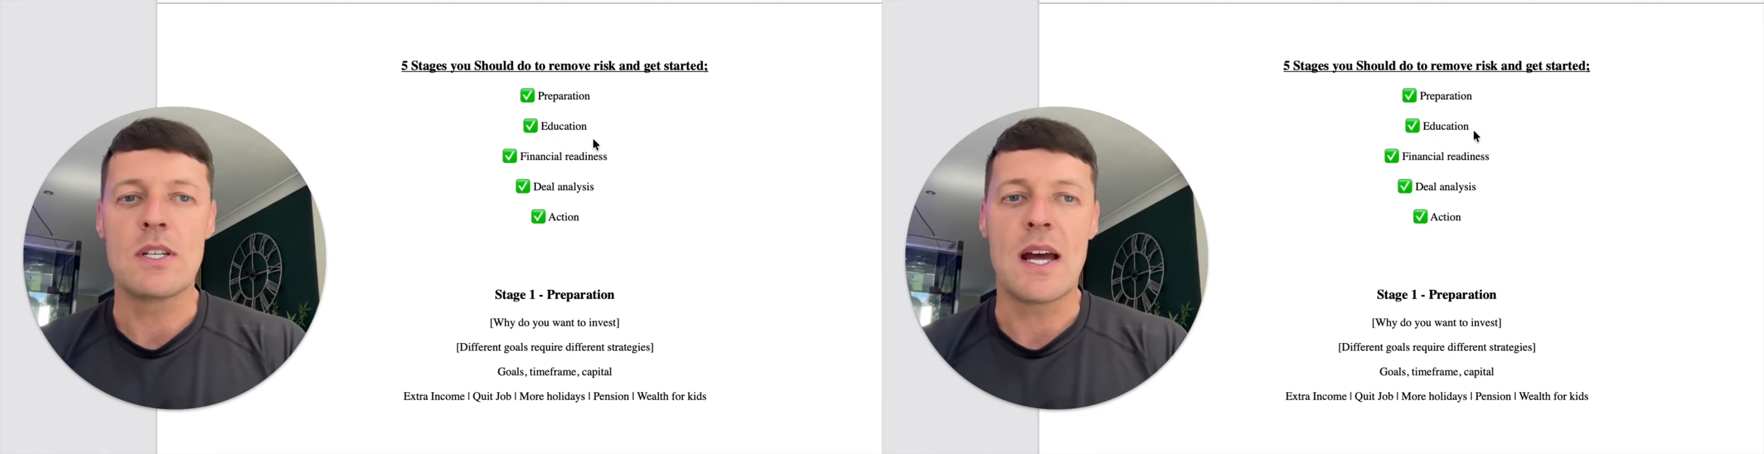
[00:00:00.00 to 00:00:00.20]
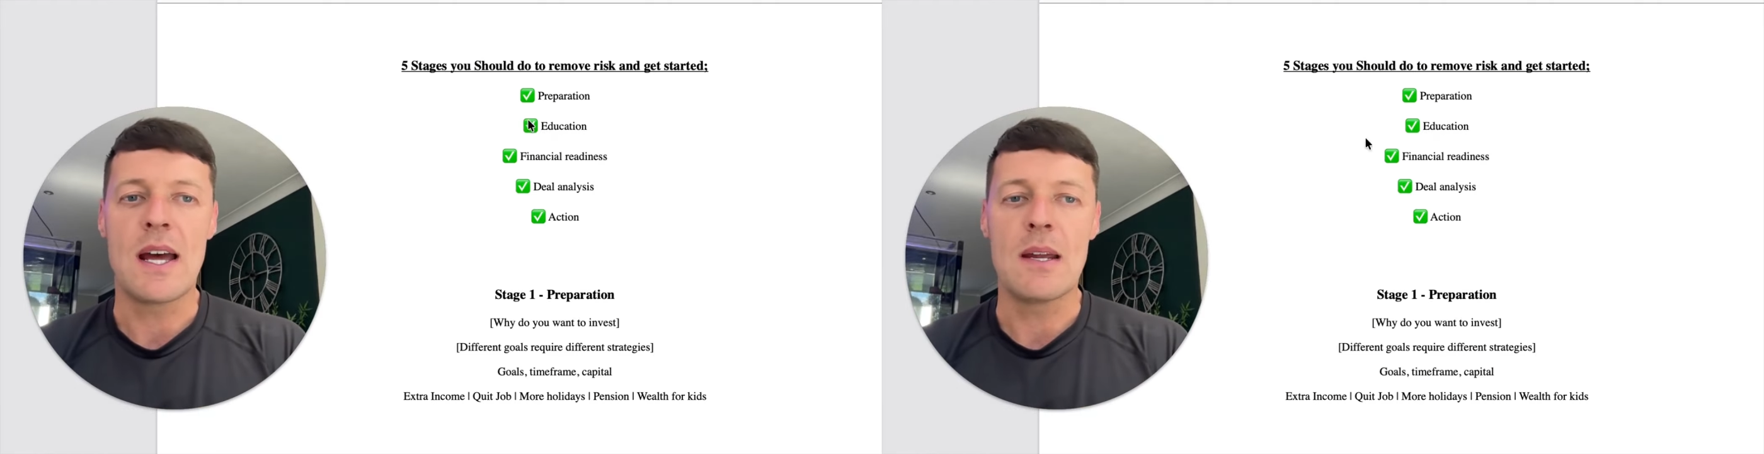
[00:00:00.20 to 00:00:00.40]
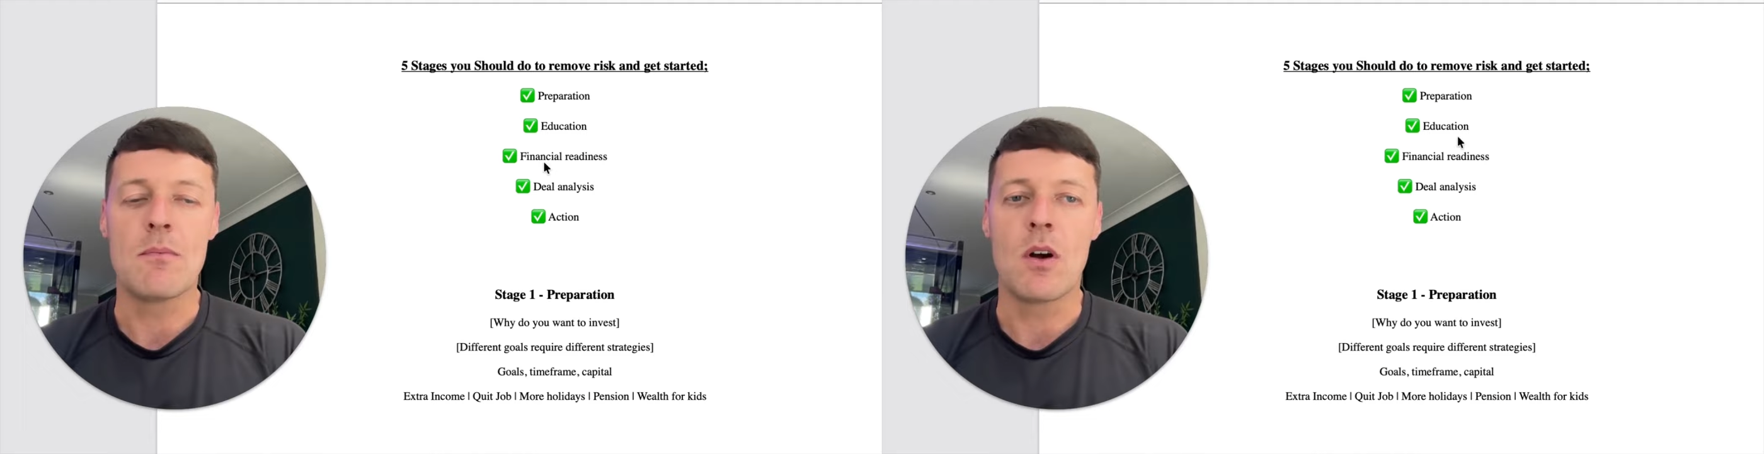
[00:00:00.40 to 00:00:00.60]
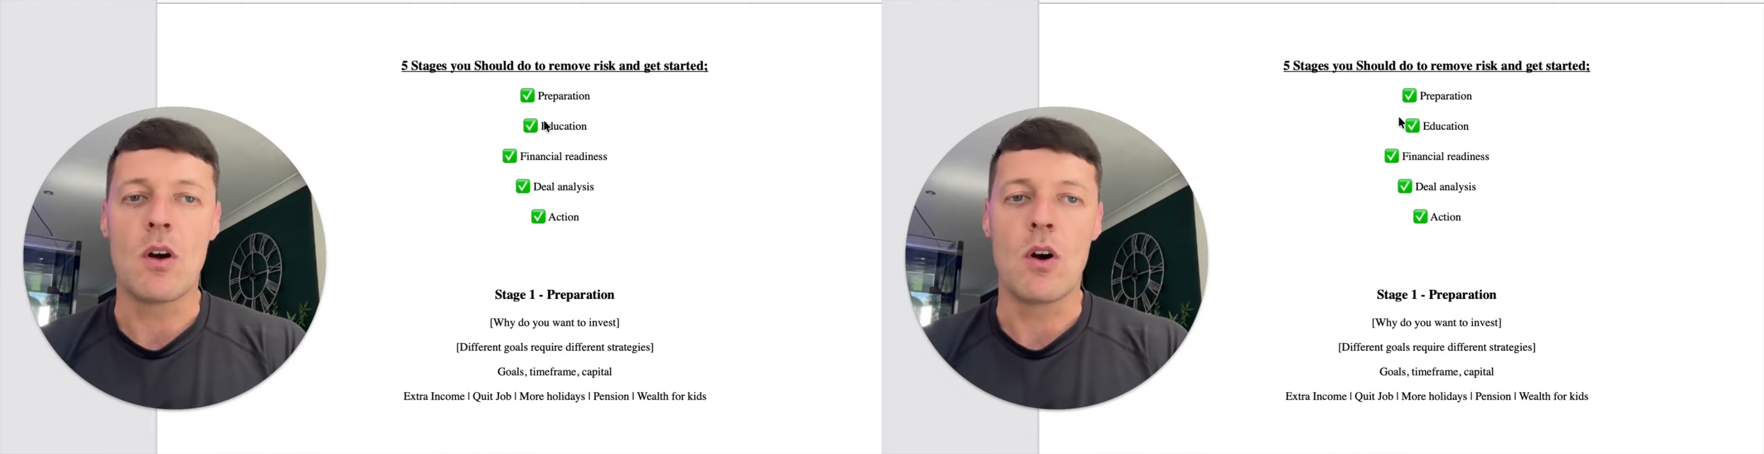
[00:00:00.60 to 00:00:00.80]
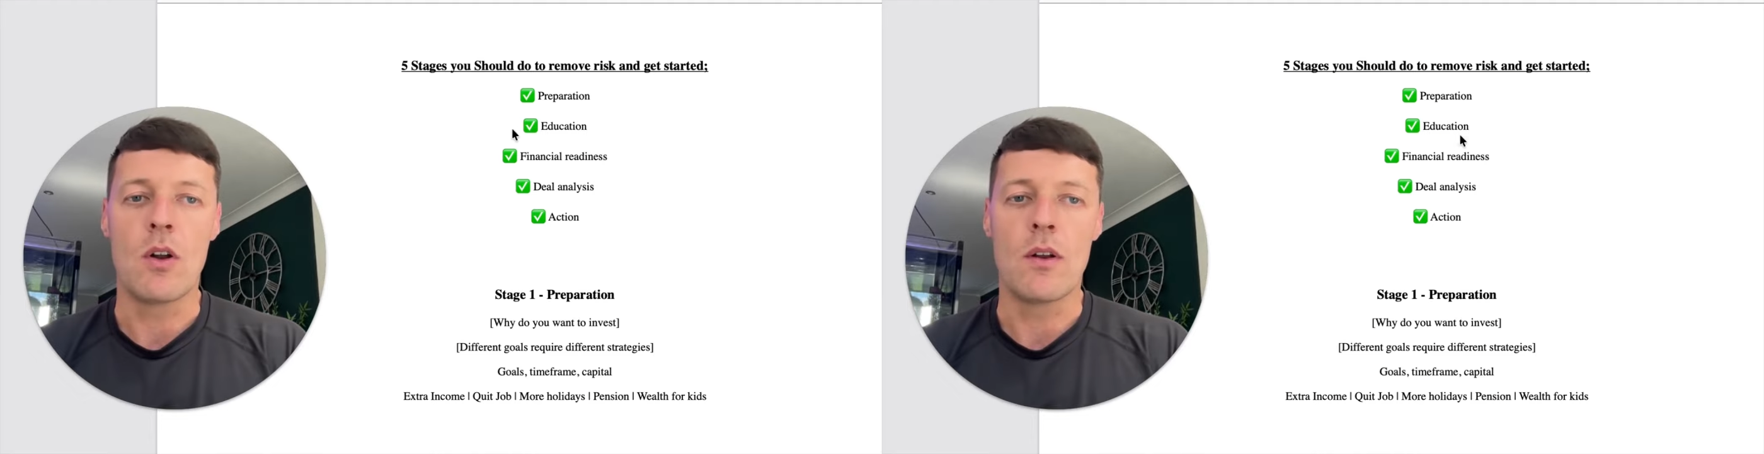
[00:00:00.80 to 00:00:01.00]
time
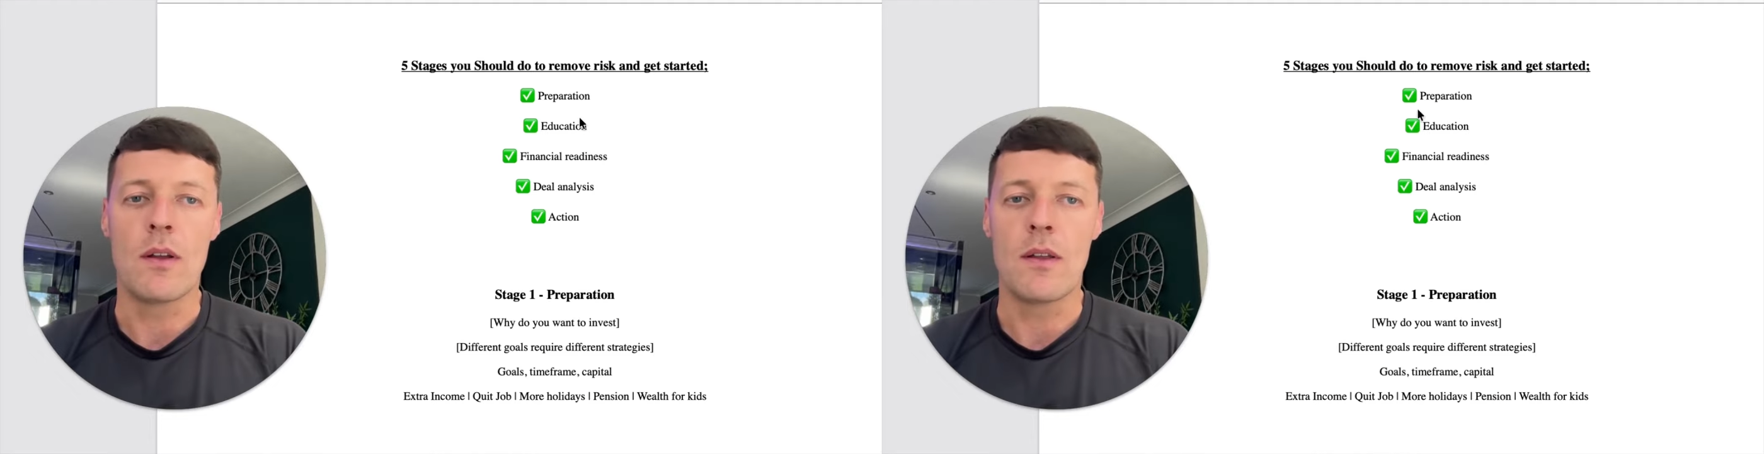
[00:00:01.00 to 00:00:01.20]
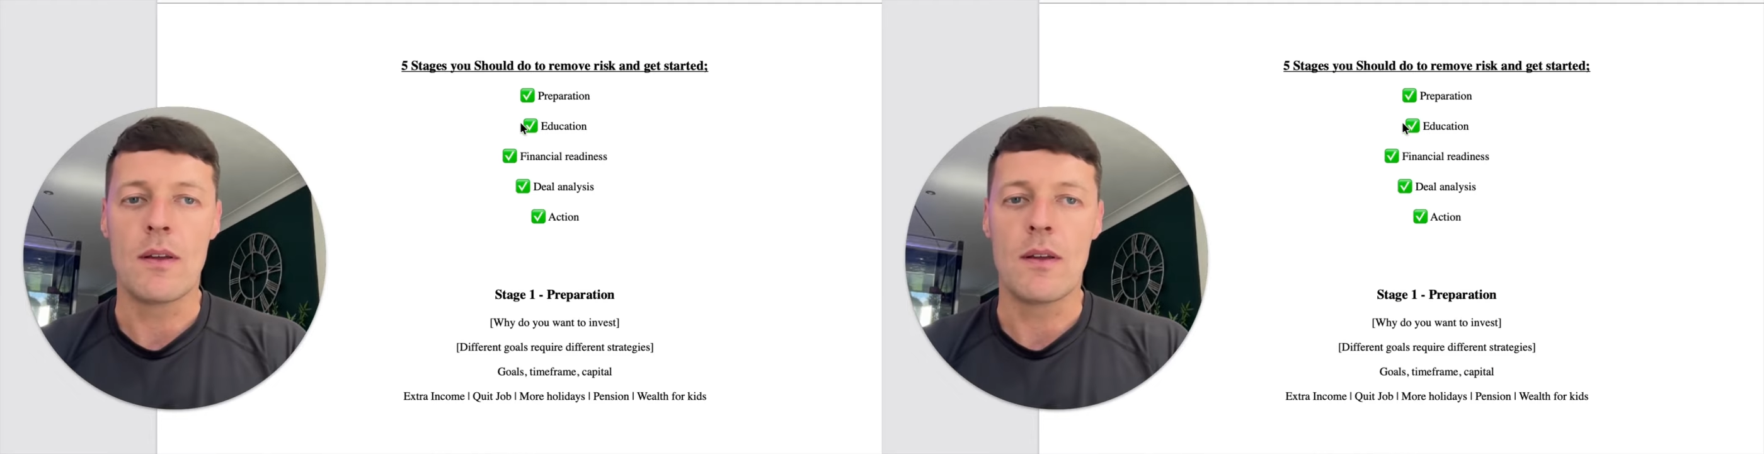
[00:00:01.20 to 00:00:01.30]
on